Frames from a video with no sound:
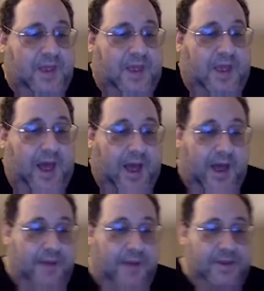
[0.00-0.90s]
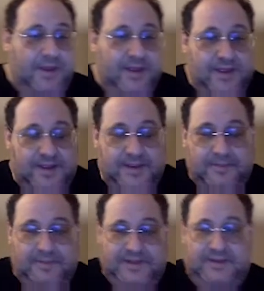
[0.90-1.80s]

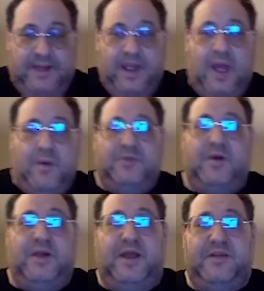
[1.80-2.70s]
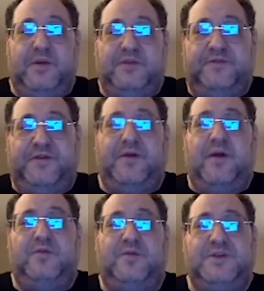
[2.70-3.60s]
But I want to analyze. I want to figure
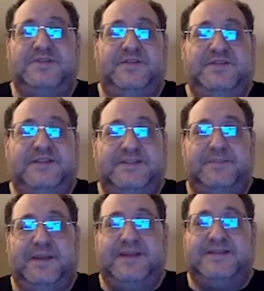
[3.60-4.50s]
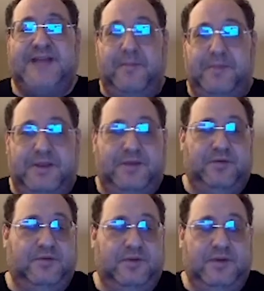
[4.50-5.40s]
out which service has the biggest
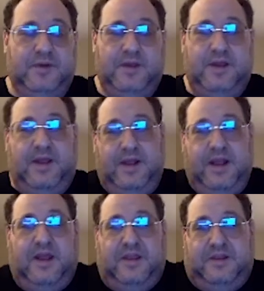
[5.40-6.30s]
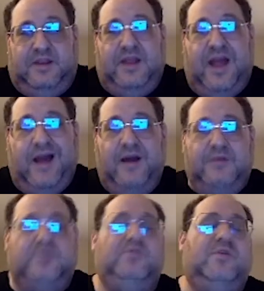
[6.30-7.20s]
amplitude. Like I said, it's
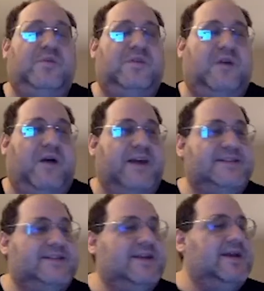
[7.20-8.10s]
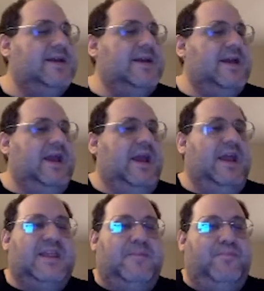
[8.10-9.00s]
hard to do it with our eyes.
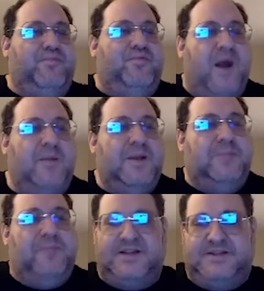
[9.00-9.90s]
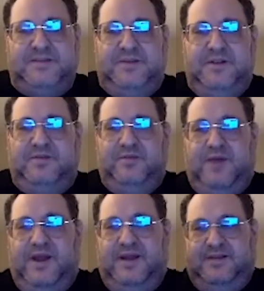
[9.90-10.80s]
It's probably possible to
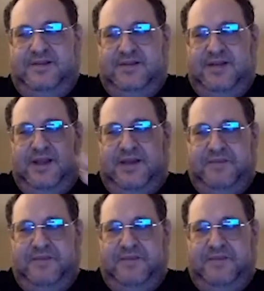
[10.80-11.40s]
write like